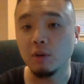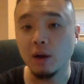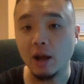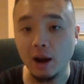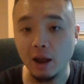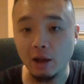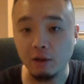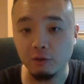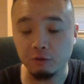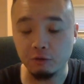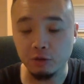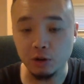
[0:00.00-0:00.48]

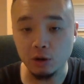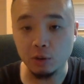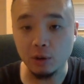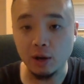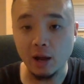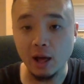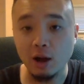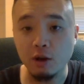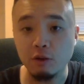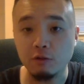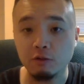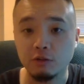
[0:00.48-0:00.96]
it
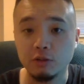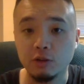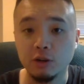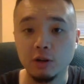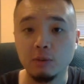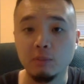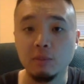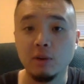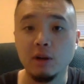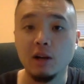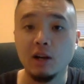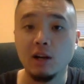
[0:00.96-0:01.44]
out for
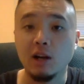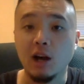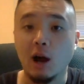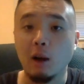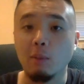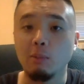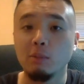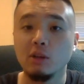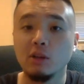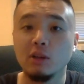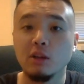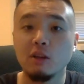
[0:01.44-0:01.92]
them.
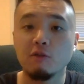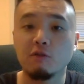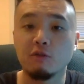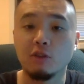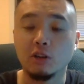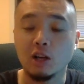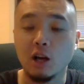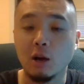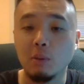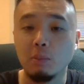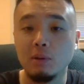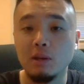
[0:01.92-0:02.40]
I'm looking for a
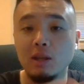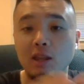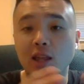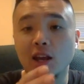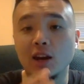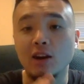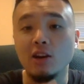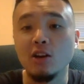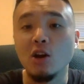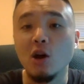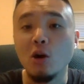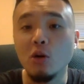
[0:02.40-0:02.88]
company that
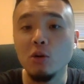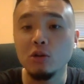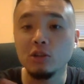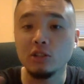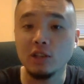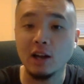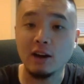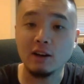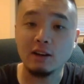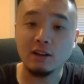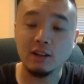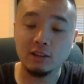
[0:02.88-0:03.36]
knows
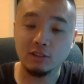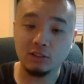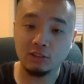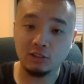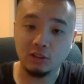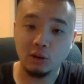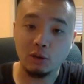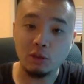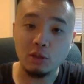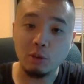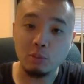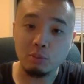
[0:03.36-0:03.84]
how to
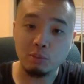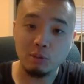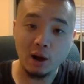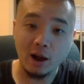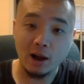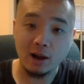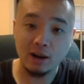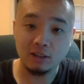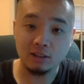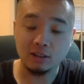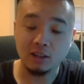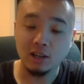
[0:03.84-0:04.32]
sell their
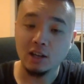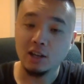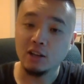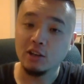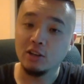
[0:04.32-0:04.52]
product,